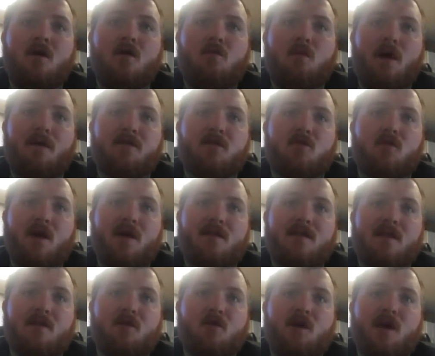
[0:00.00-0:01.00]
waft
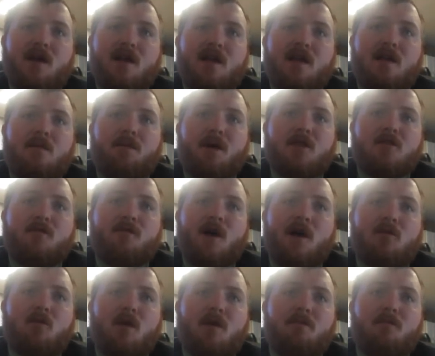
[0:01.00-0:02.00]
across some New England and patchy
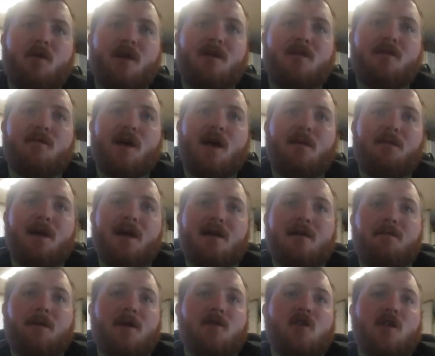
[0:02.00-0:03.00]
fog will be developed,
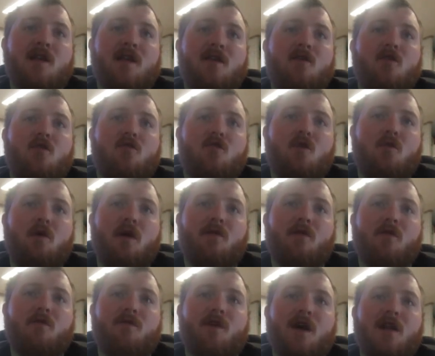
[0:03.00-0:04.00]
especially the usual
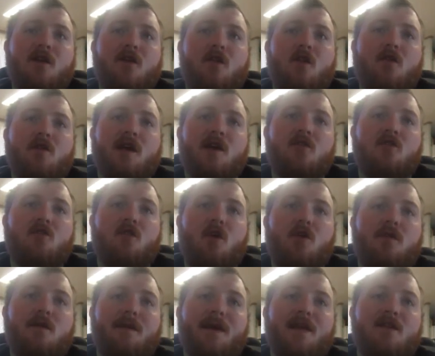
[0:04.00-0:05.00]
weather rally location.
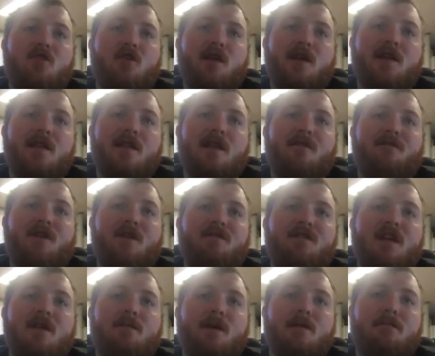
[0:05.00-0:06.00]
Lows will be generally in the
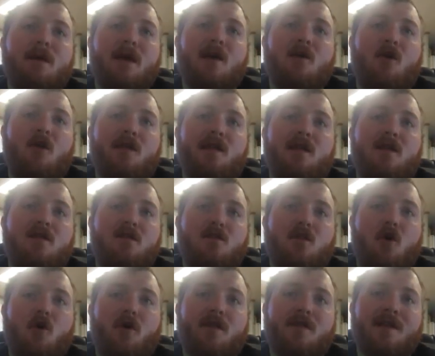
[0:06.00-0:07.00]
50s but may hold in the
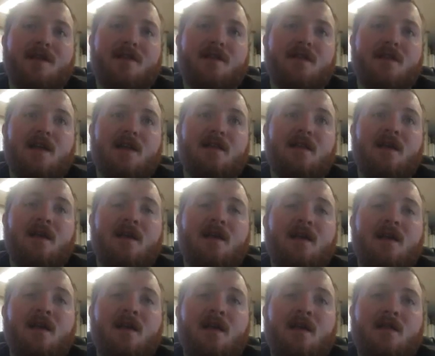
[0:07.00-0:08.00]
lower 60s and
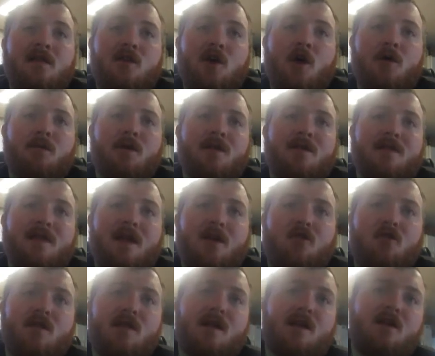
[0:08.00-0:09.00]
the urban
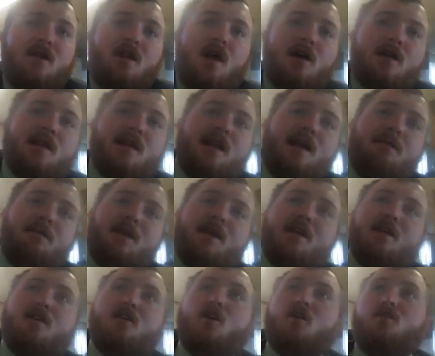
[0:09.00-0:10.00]
centers that are along the
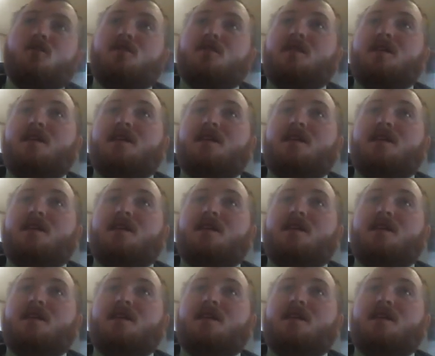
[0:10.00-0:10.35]
immediate coast.